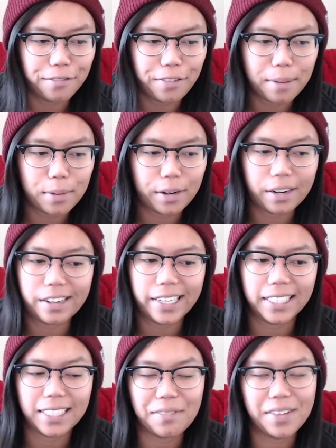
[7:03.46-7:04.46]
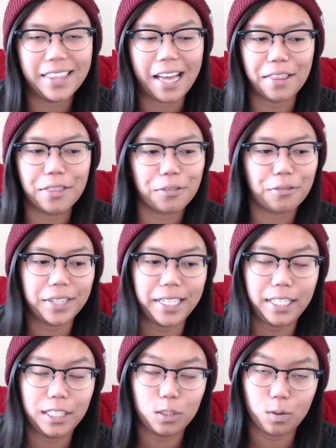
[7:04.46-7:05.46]
February 11th at
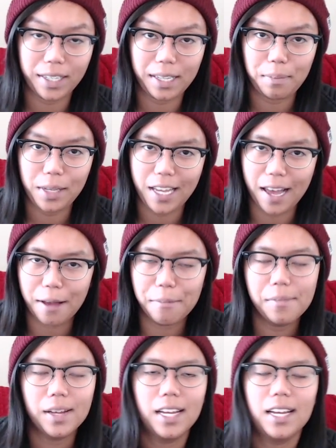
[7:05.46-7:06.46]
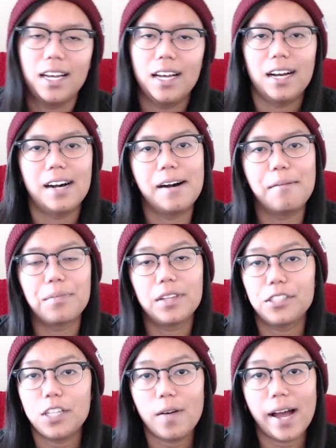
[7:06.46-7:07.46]
3:20 p.m.,
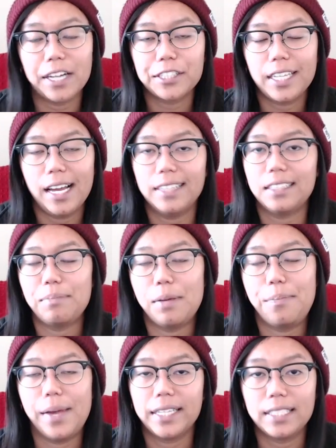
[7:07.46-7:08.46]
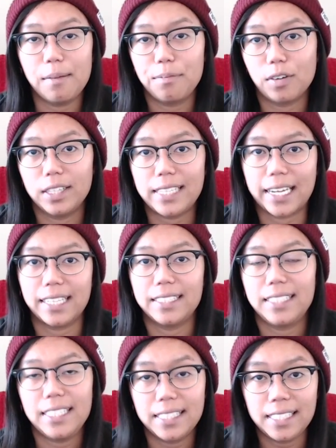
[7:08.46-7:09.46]
this show actually hasn't been picked up for a second
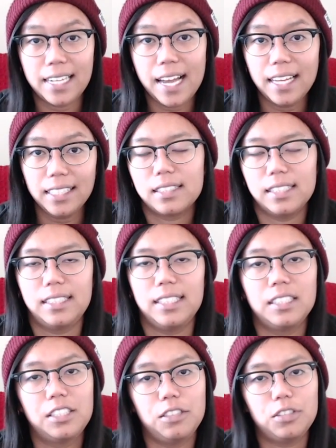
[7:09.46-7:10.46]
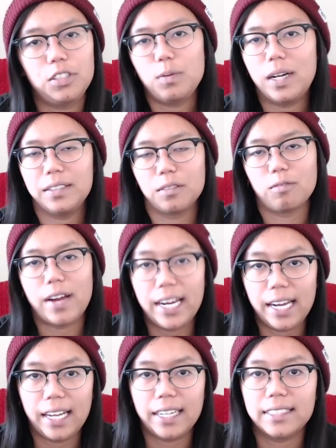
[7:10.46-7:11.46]
season yet. It didn't do too well in the
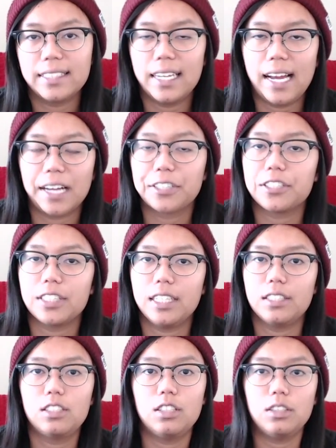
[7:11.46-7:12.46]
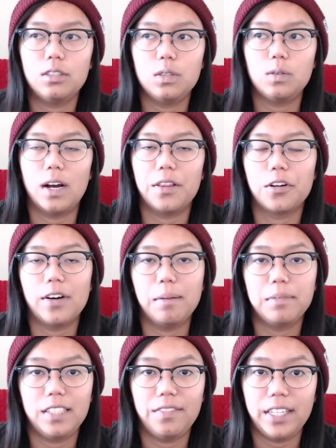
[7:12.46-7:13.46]
ratings, and actually 2 other
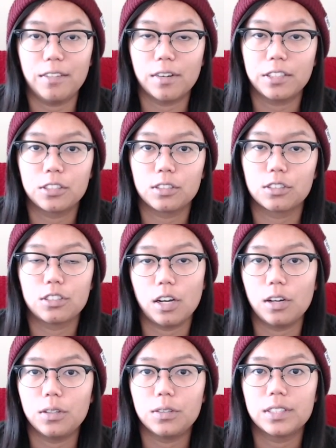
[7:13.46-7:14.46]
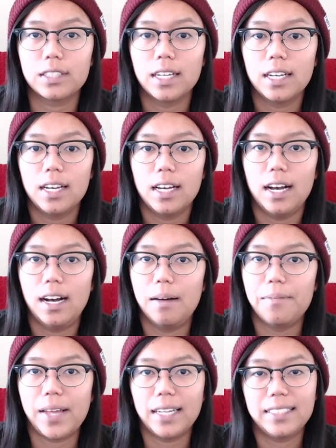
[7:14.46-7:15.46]
MTV original shows
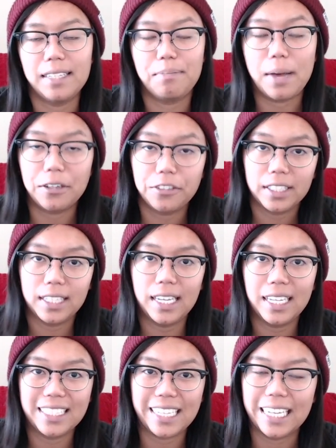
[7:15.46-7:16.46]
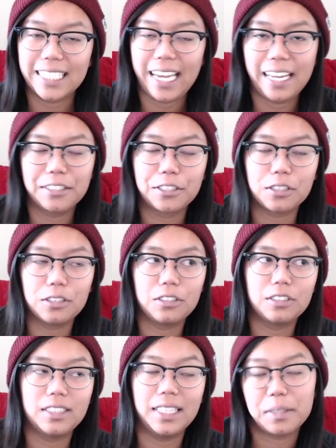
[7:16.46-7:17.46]
that did better than it got
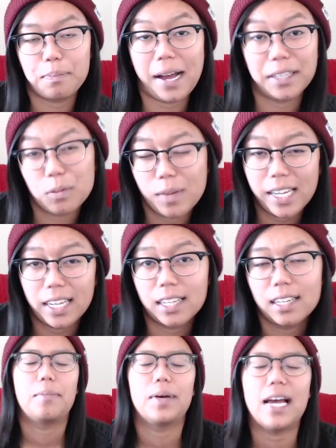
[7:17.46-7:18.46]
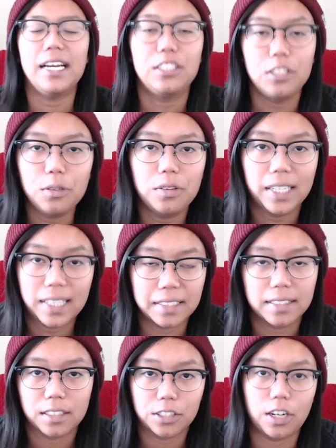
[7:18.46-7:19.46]
canceled this past week. But I do think this
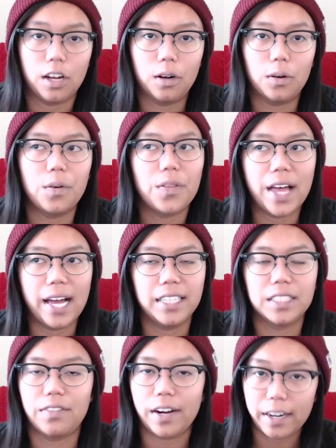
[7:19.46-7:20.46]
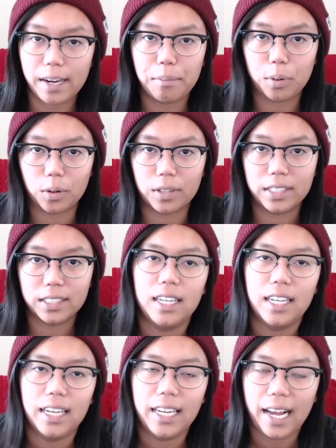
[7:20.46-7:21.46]
is a show that is very important.
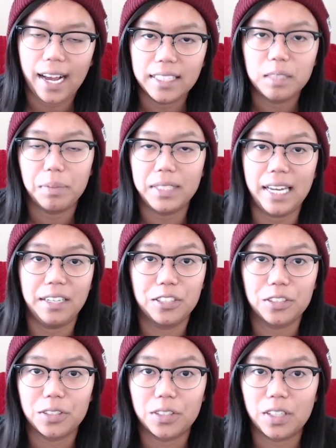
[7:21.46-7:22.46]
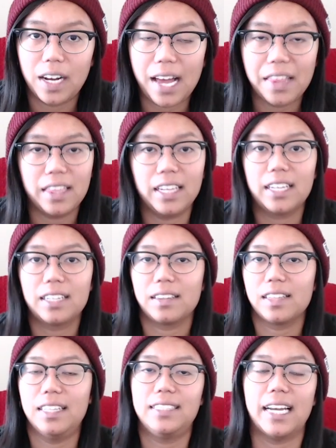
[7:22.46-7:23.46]
It has potential. I think
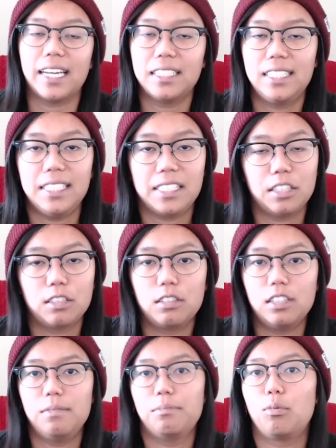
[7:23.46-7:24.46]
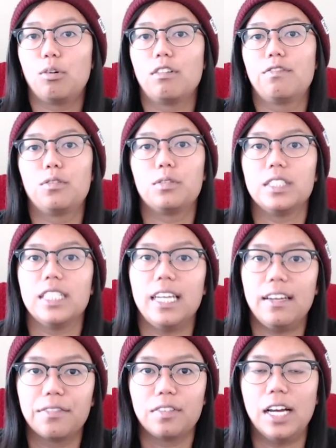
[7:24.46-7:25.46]
a second season could more
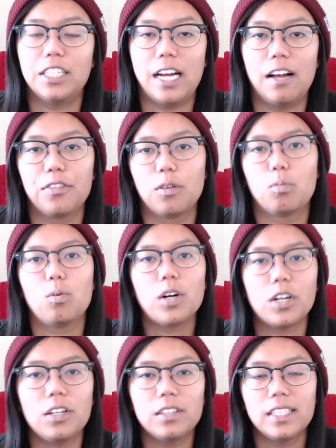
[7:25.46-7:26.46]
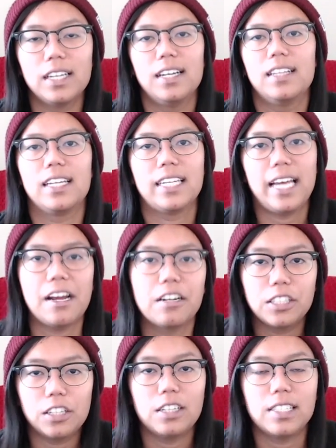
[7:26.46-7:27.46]
fully flesh out the world, the
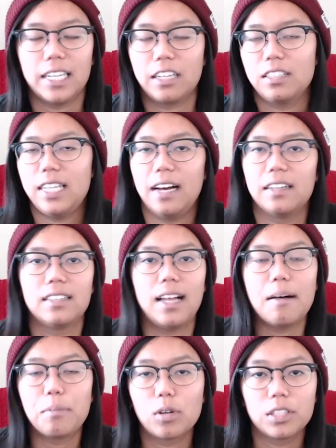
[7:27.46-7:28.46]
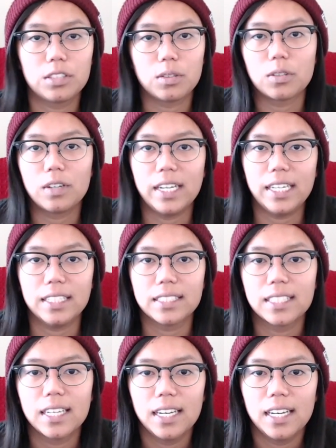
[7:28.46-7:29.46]
characters. It could tell a lot more
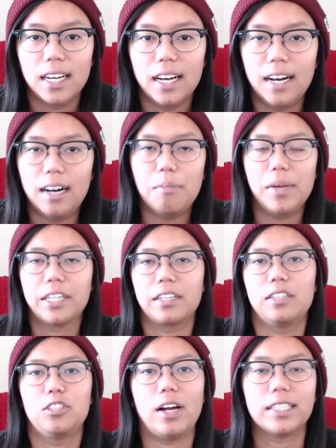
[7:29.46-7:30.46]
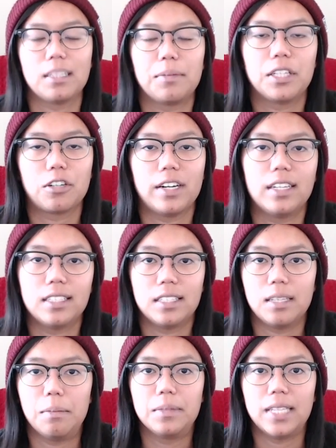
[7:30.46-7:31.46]
stories. It could address some of the
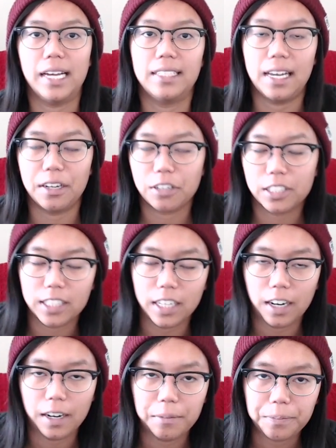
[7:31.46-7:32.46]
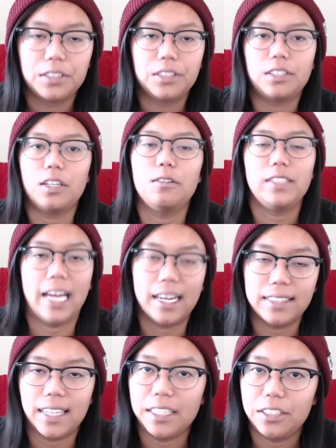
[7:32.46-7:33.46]
criticisms I said earlier. So
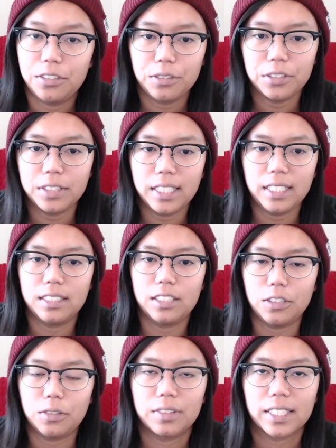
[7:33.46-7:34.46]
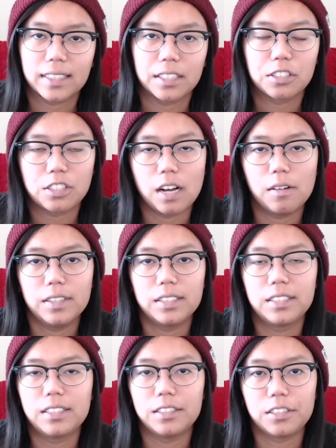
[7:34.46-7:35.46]
yes, I truly do think this show
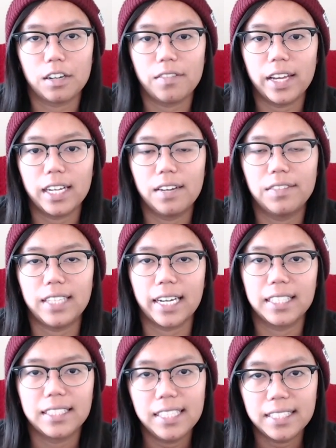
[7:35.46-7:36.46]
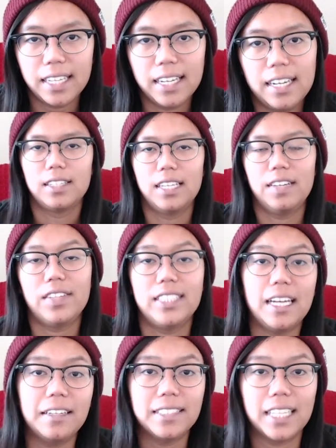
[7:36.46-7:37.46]
is deserving of a second season. If it
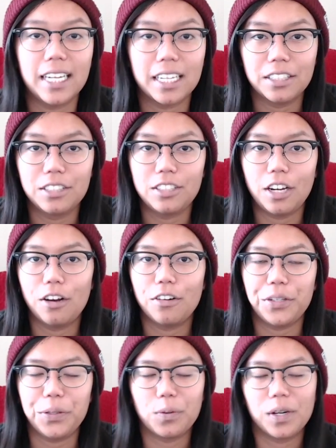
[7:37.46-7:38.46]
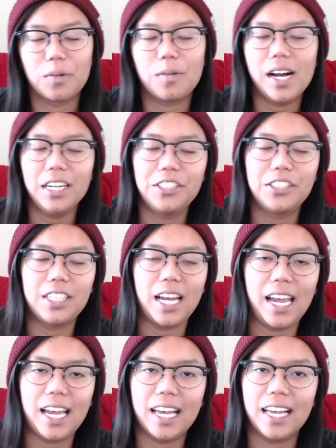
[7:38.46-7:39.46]
sounds like a show you'd want to watch,
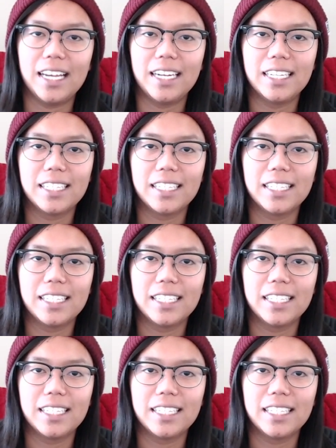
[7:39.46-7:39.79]
and